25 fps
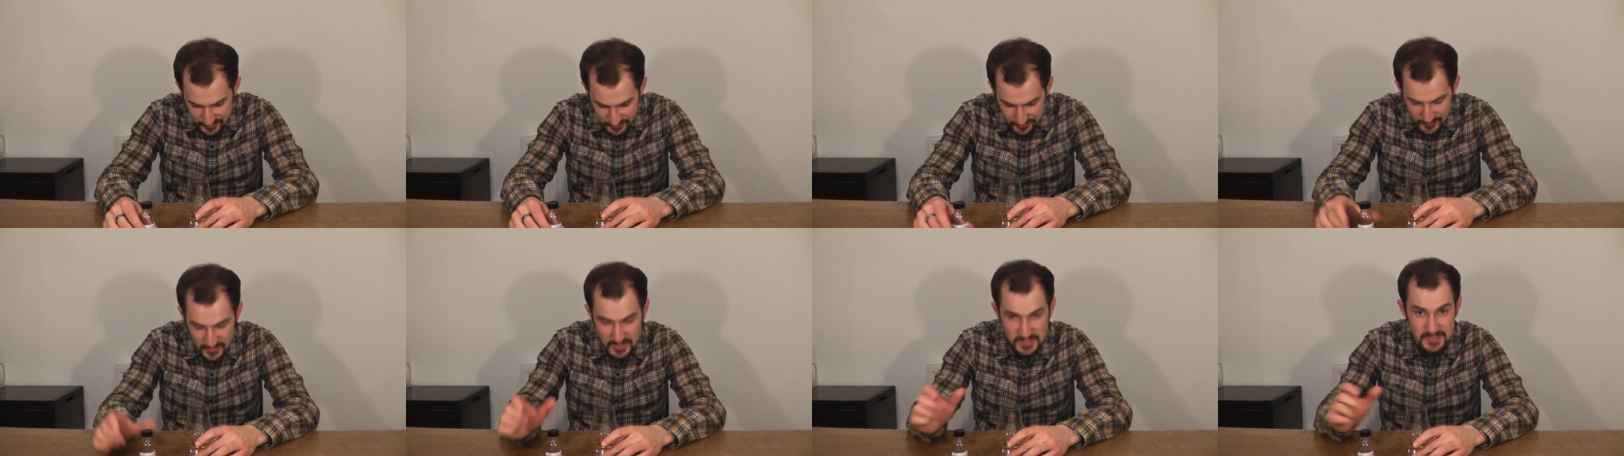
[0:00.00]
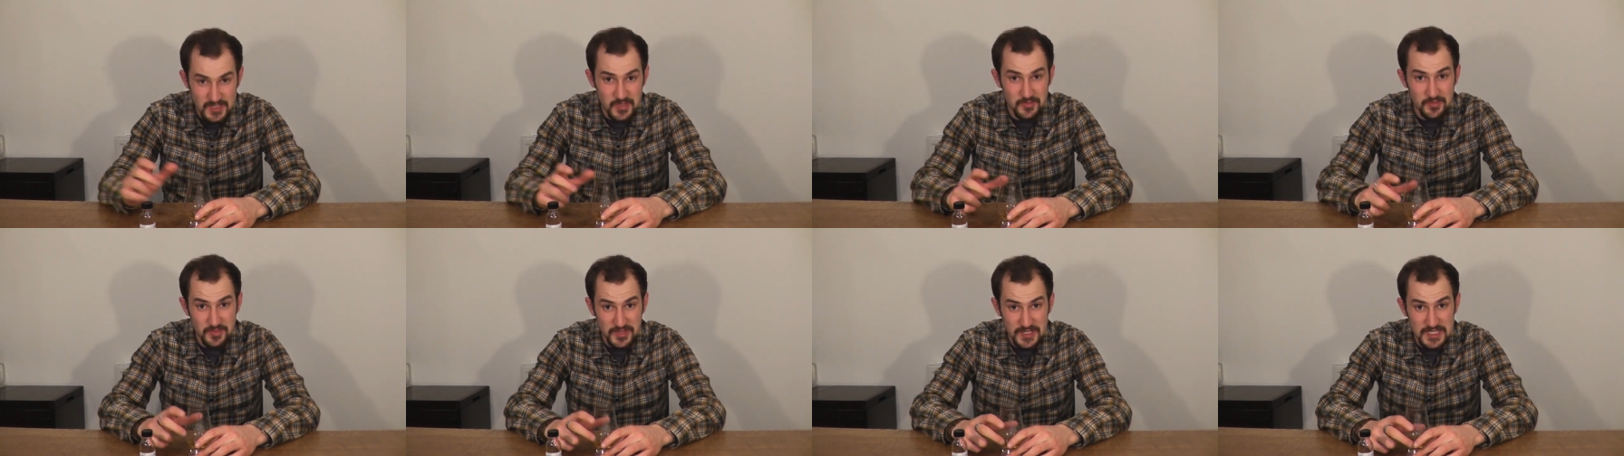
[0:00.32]

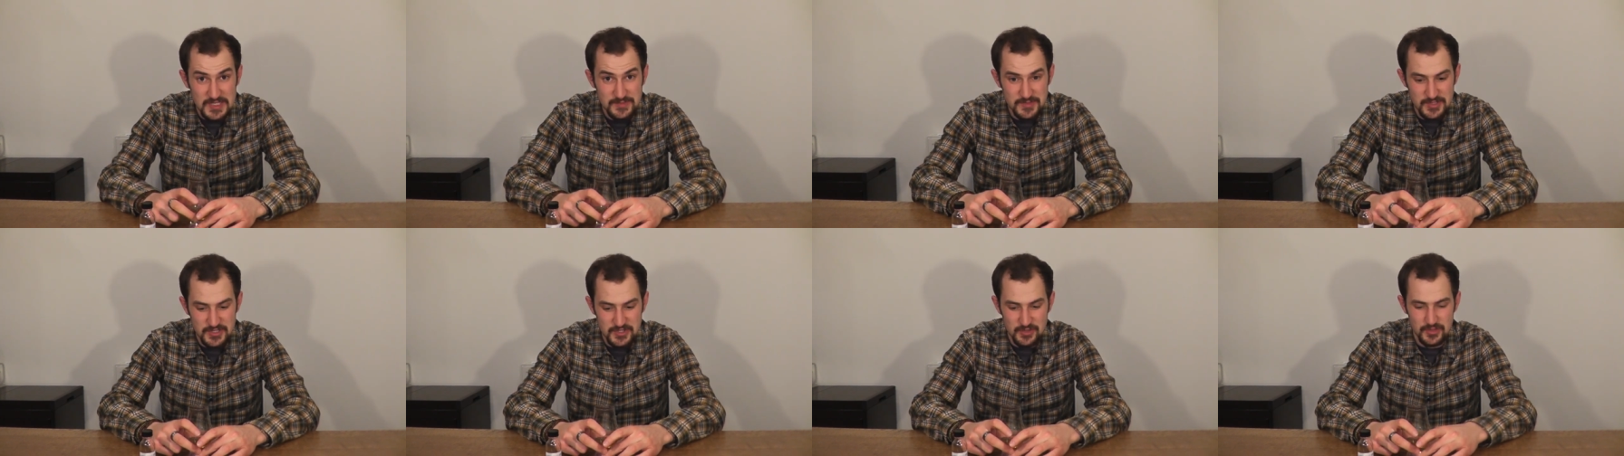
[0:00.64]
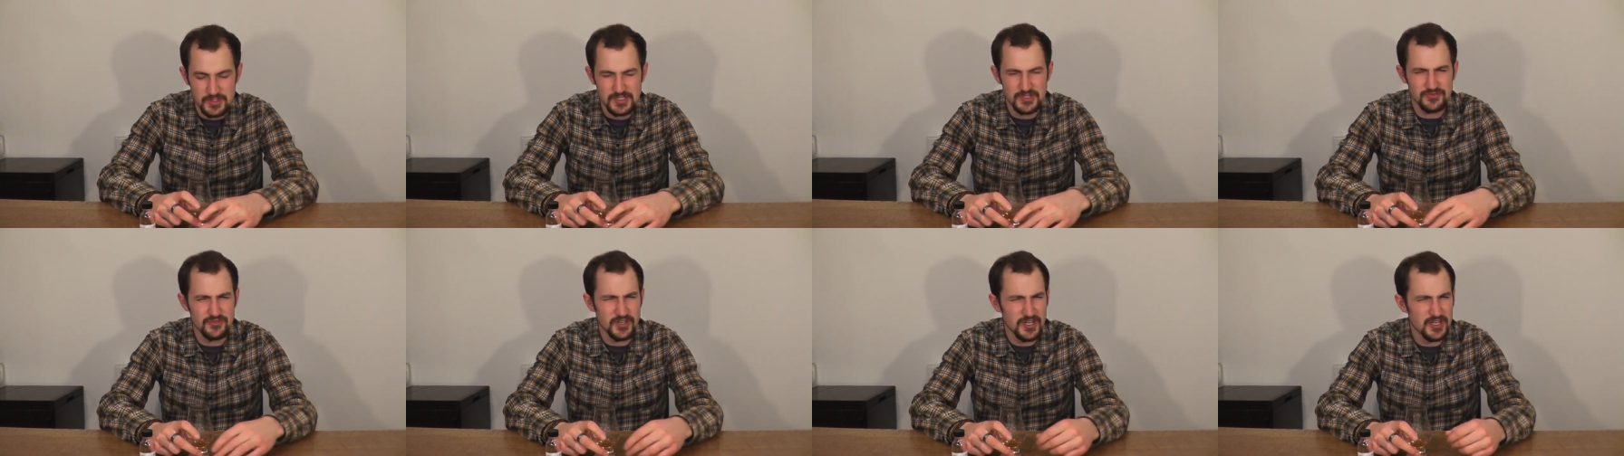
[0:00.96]
So please be sure,
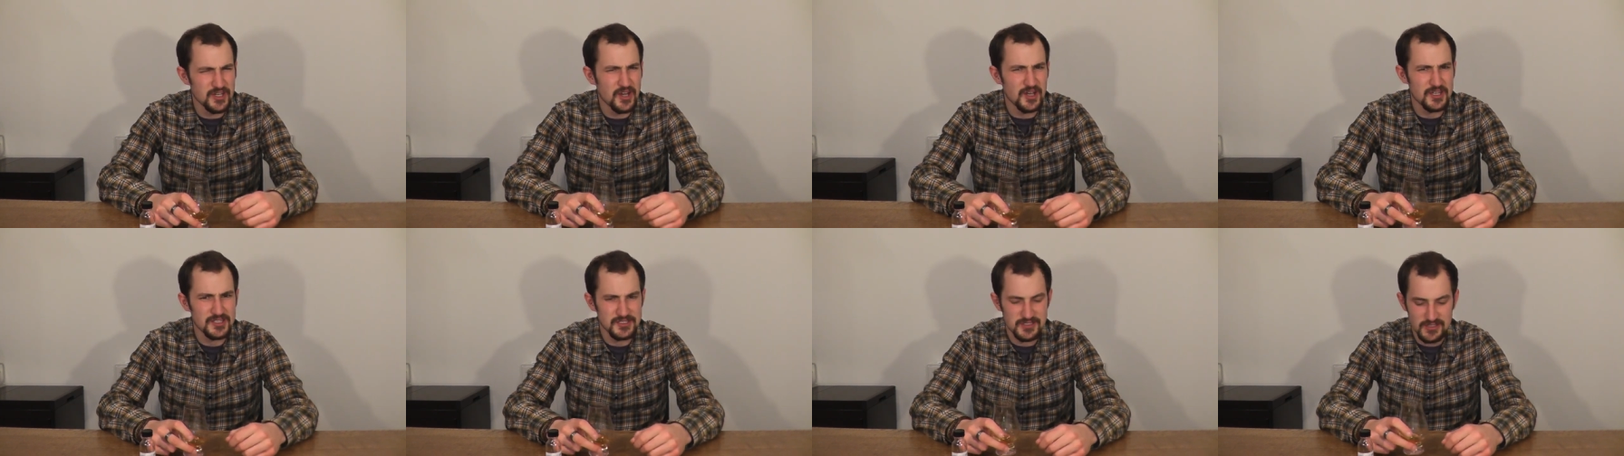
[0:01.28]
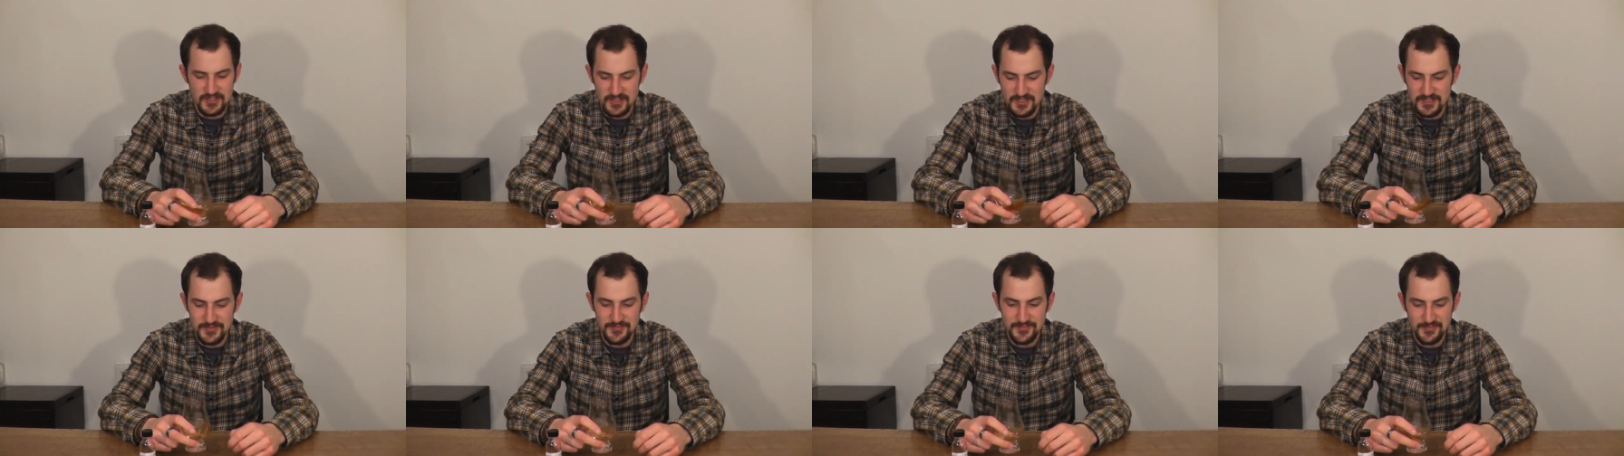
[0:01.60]
he's a really nice
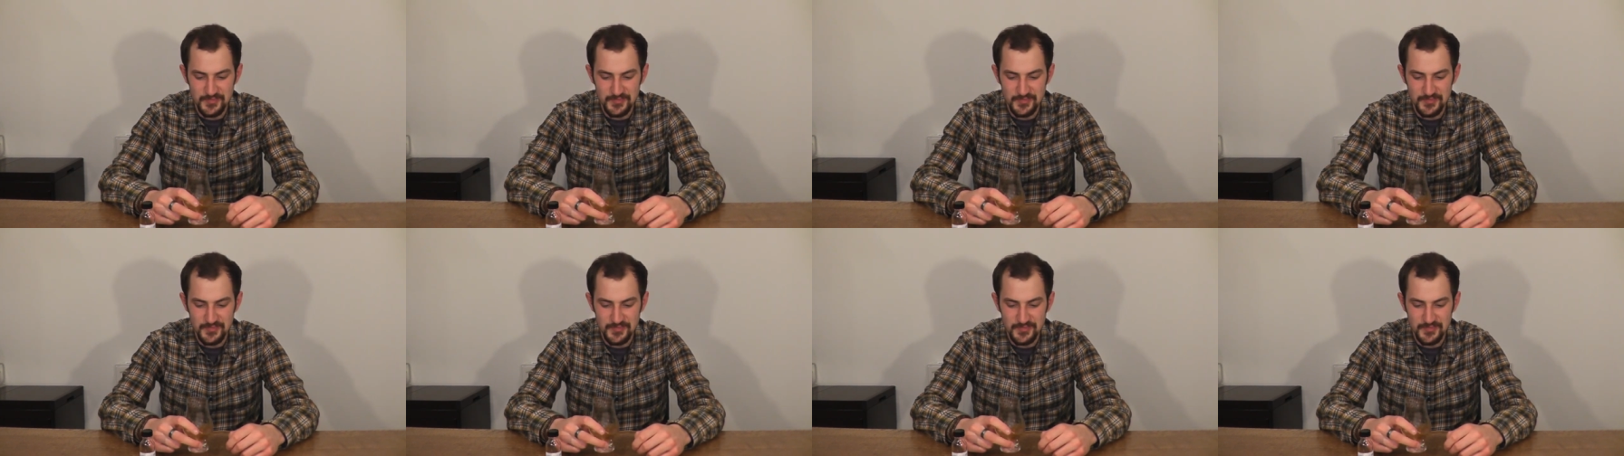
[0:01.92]
guy.